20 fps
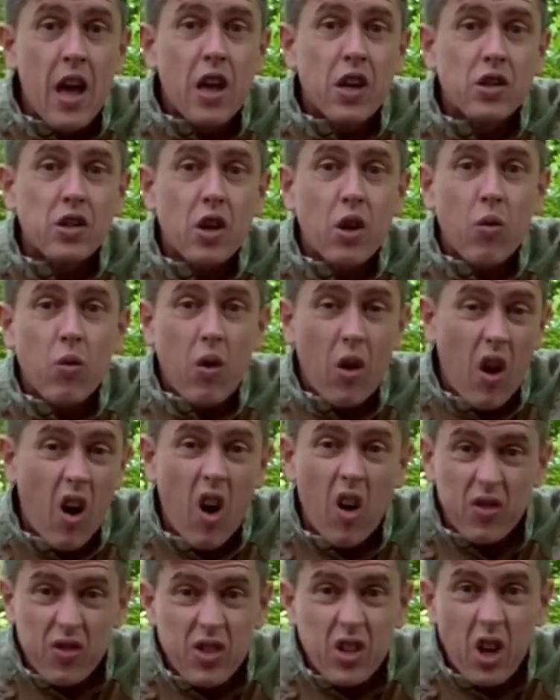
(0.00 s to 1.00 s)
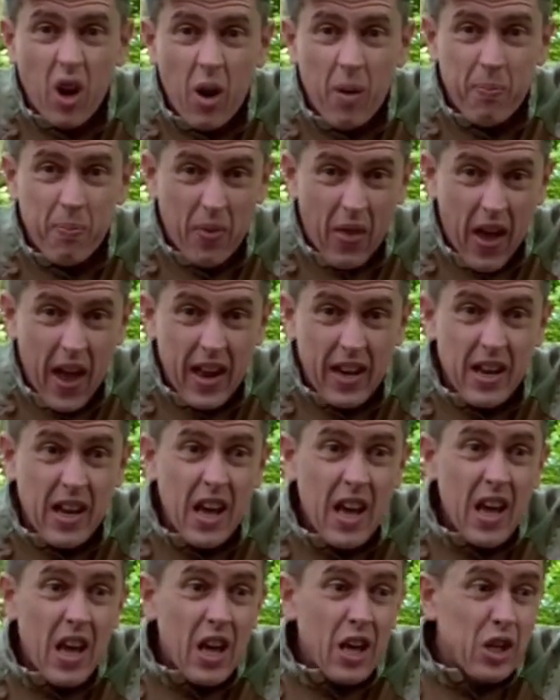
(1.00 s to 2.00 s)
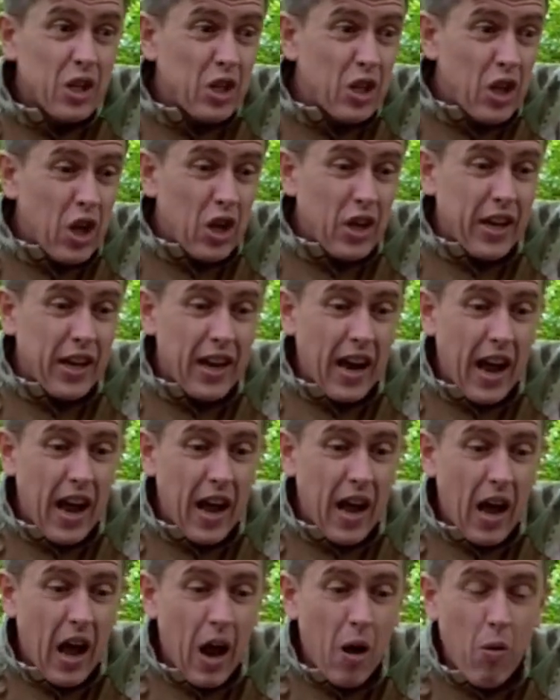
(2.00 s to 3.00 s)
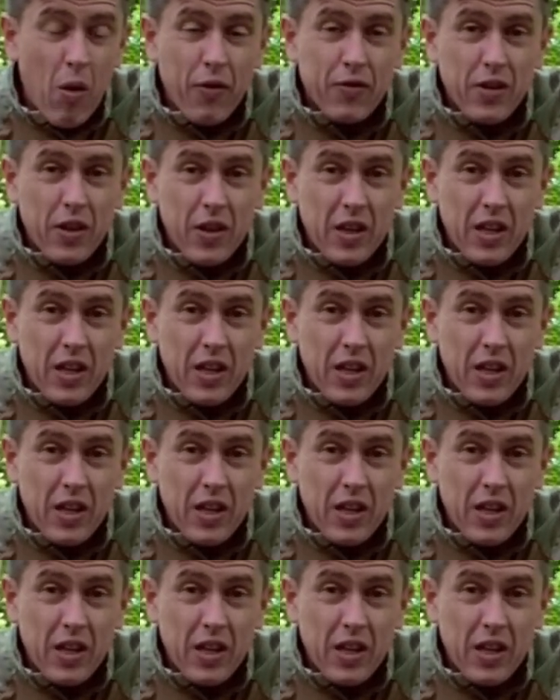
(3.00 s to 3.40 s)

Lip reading: So on top then, looking at how often they